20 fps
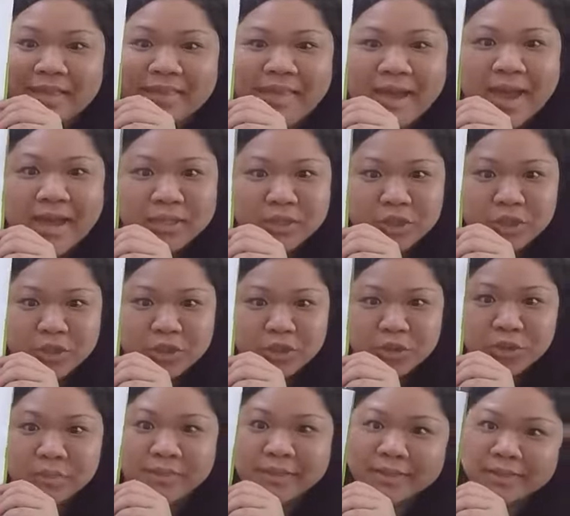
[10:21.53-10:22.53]
That's
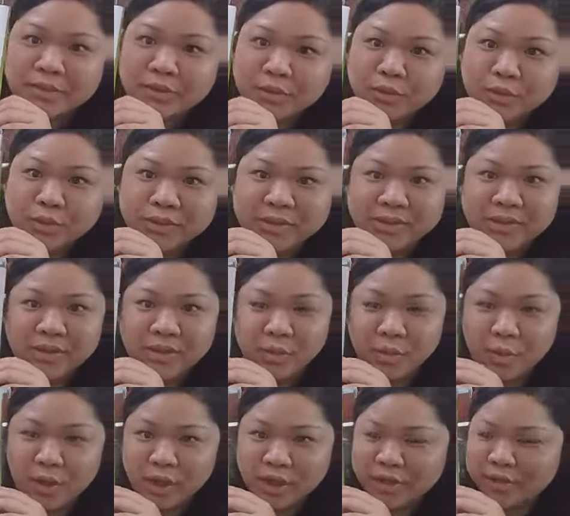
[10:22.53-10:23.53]
true because they're always in the
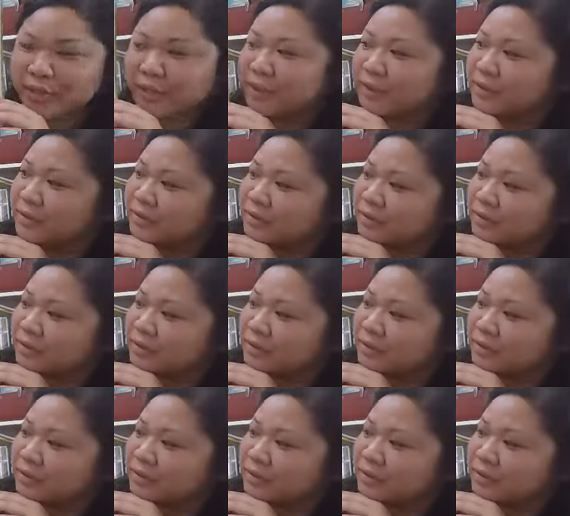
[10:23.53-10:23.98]
water.